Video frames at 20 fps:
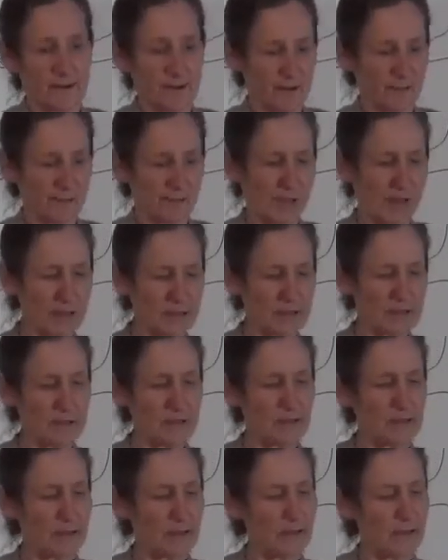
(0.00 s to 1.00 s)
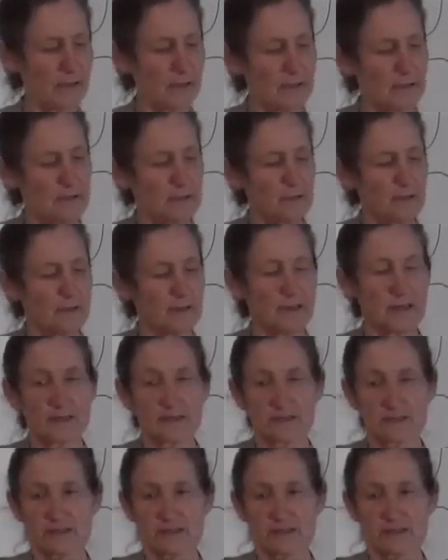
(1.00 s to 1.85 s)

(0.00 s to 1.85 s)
You run in here, you get